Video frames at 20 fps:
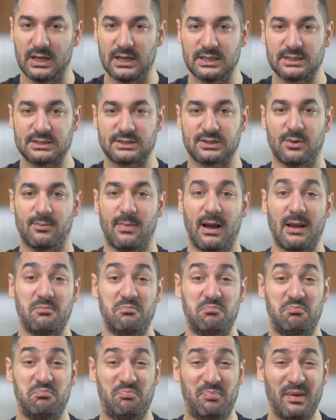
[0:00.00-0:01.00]
So, my
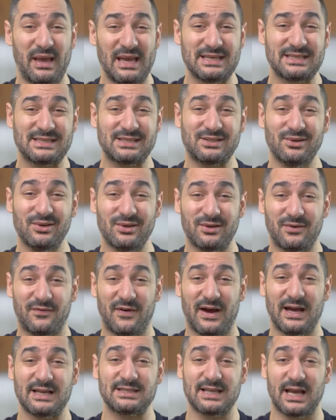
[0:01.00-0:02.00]
best
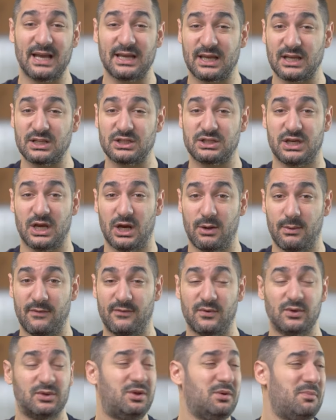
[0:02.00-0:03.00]
advice I can share with
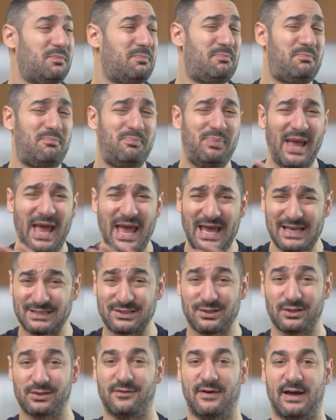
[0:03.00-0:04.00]
you, the best
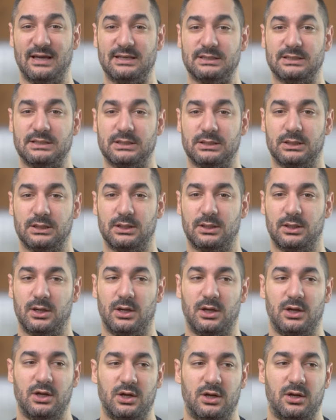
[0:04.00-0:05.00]
advice,
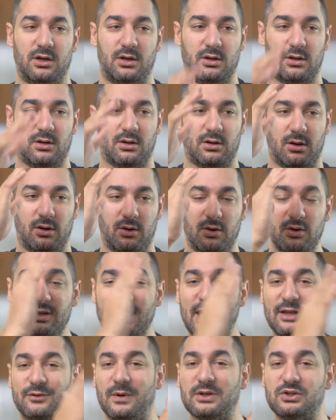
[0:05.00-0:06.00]
look
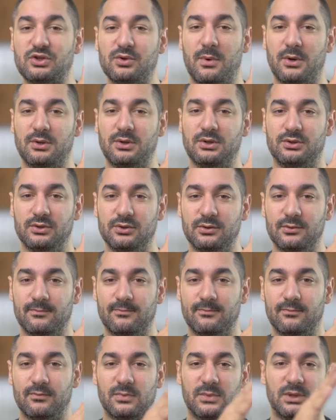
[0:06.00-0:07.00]
at what you want to do,
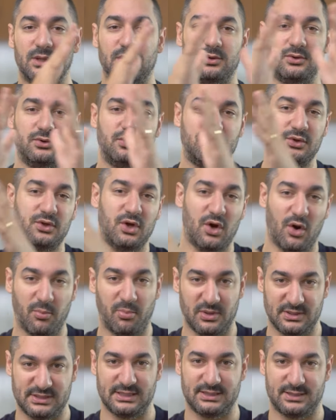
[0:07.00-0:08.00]
do the
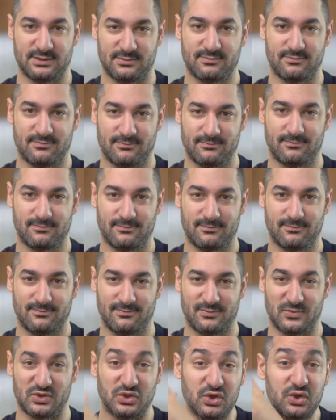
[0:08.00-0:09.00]
opposite.
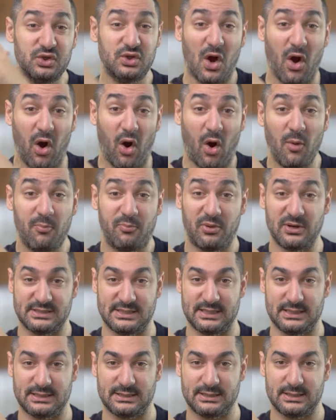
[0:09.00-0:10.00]
Do the
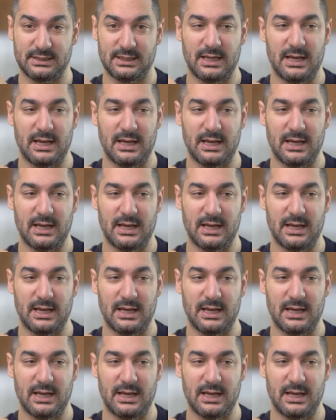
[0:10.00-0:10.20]
opposite.